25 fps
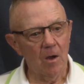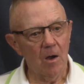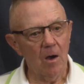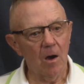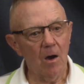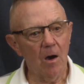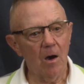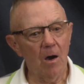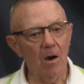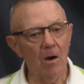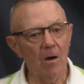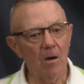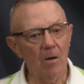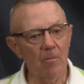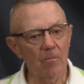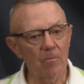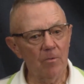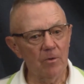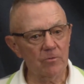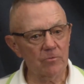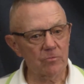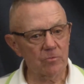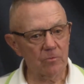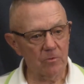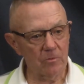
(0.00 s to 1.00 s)

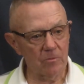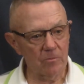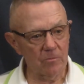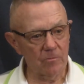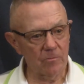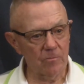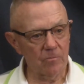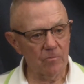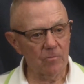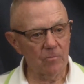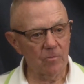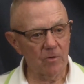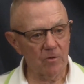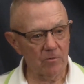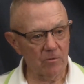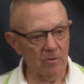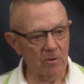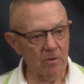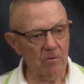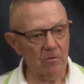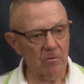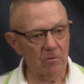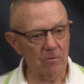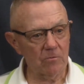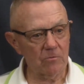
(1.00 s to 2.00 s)
That's where my
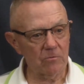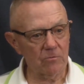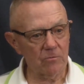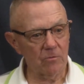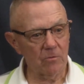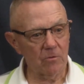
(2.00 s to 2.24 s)
great uncle's